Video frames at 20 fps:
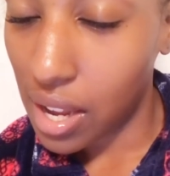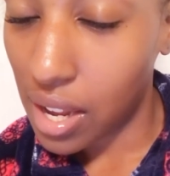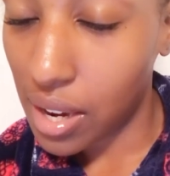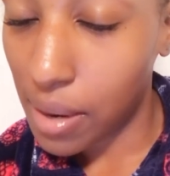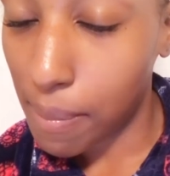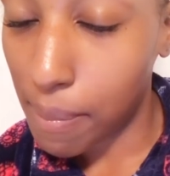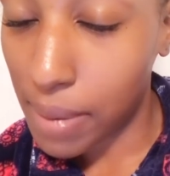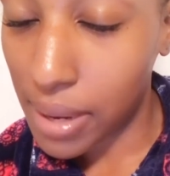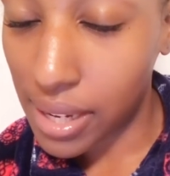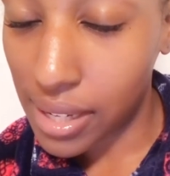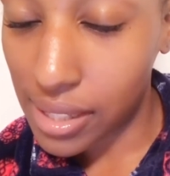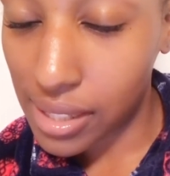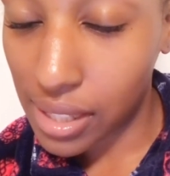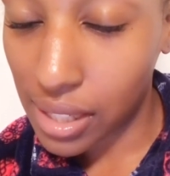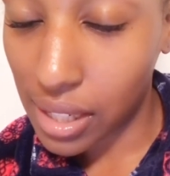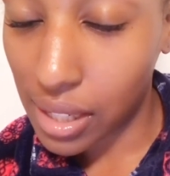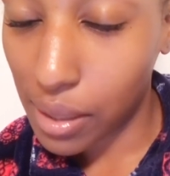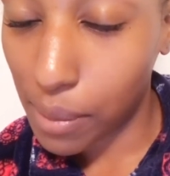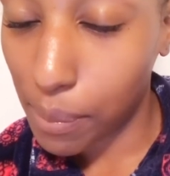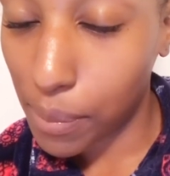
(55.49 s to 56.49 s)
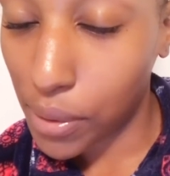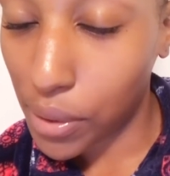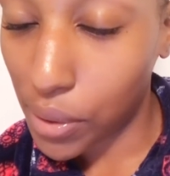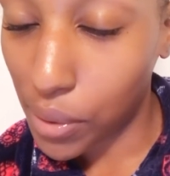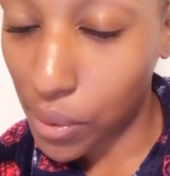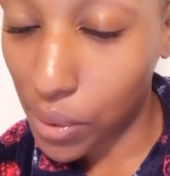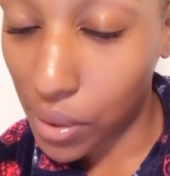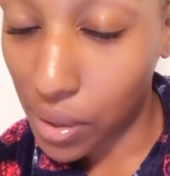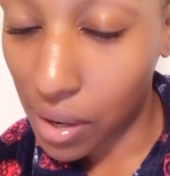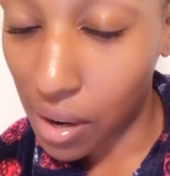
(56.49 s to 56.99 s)
an amazing,
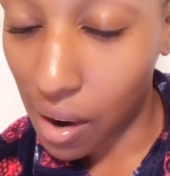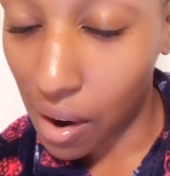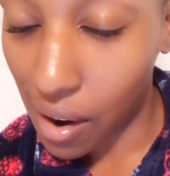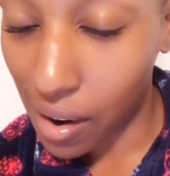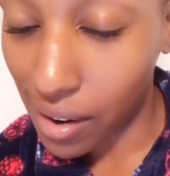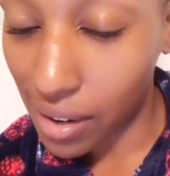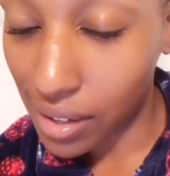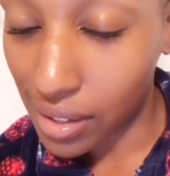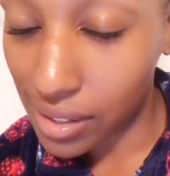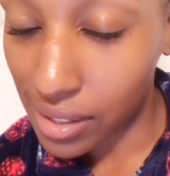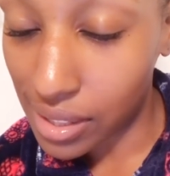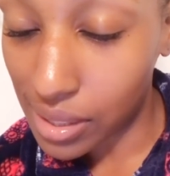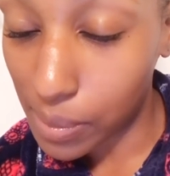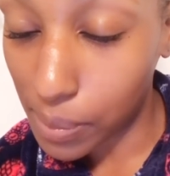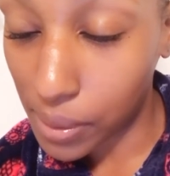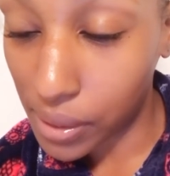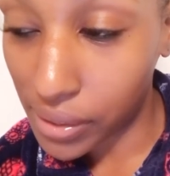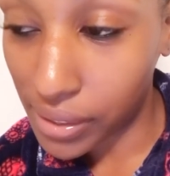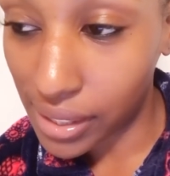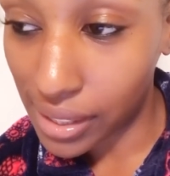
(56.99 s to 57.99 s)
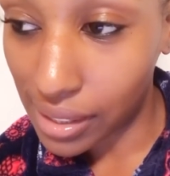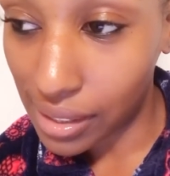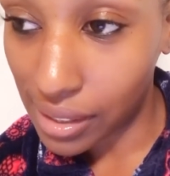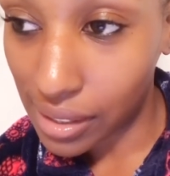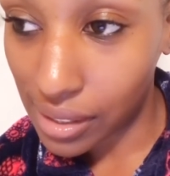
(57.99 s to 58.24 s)
pure heart and spirit.